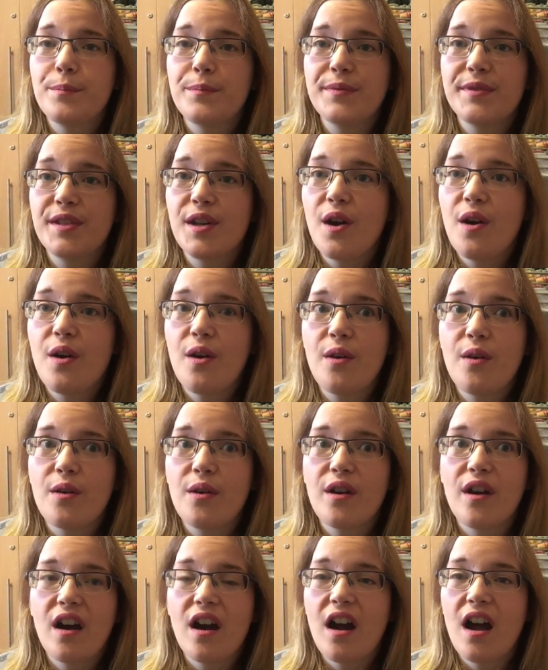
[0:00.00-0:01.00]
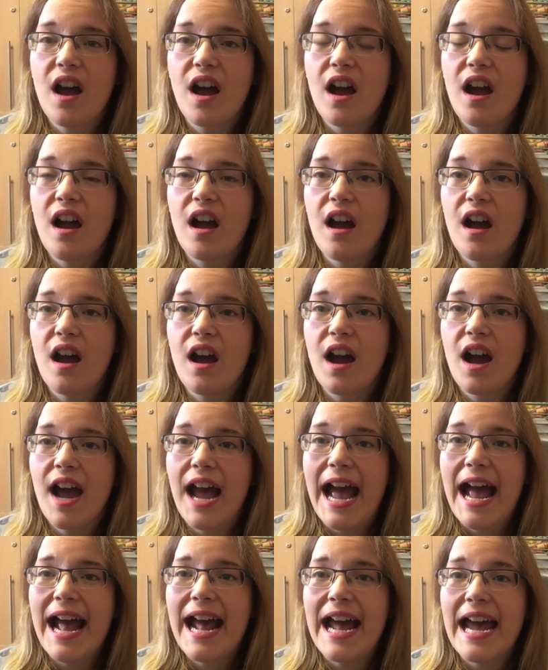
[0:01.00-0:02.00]
So
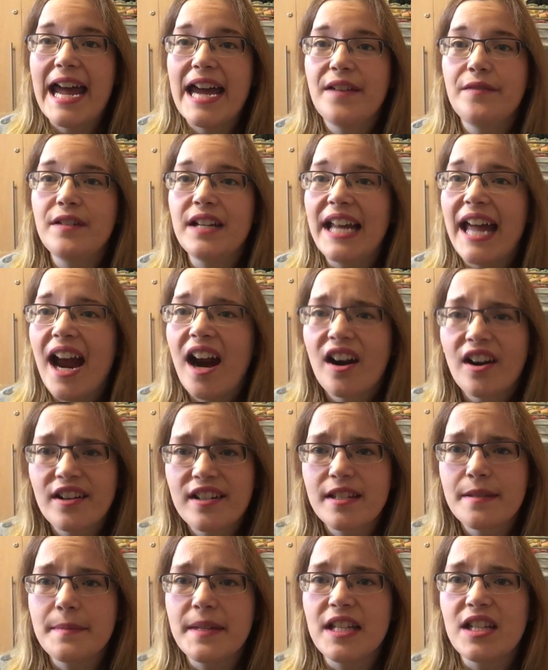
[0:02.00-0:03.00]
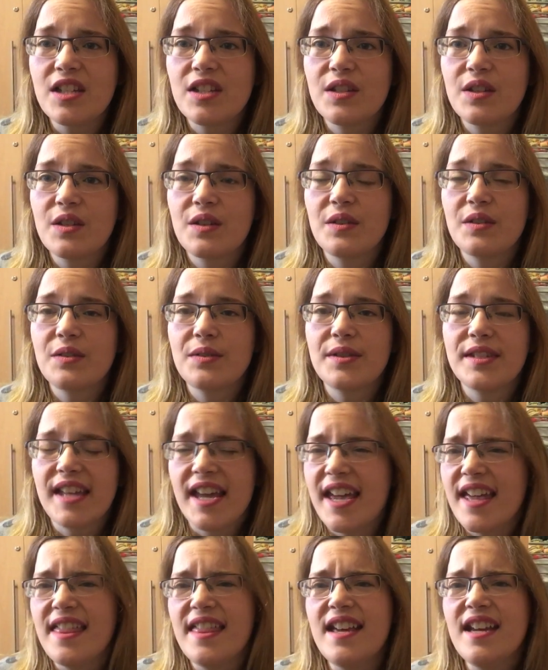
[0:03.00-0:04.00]
it really hurts me to
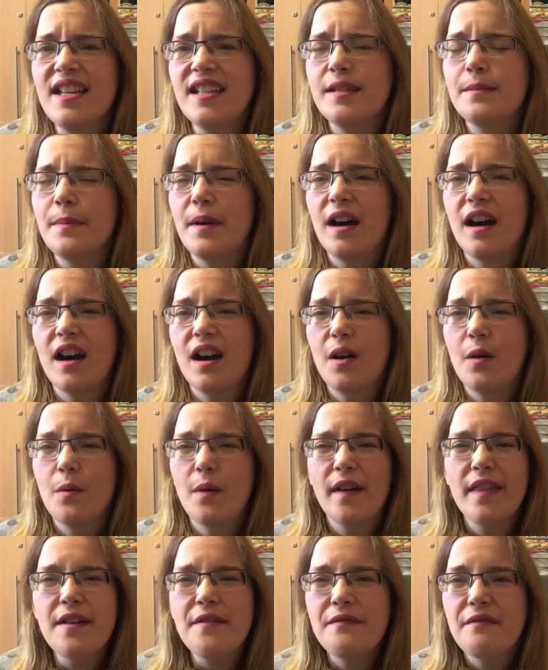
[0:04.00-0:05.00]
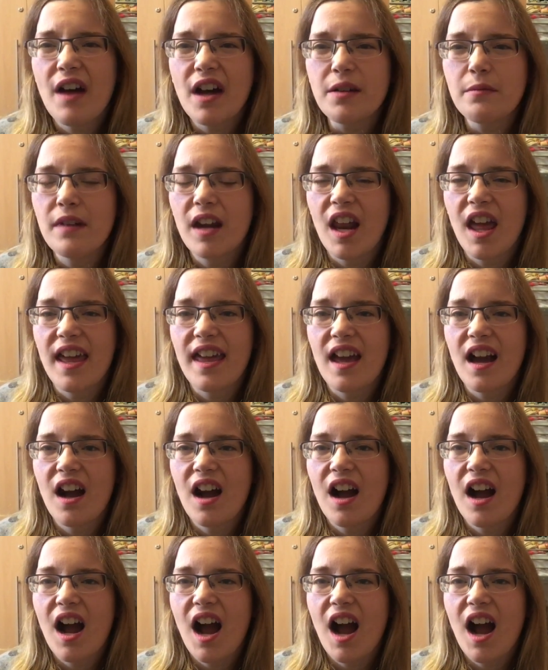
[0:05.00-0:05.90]
say this, but what the fuck with Leia?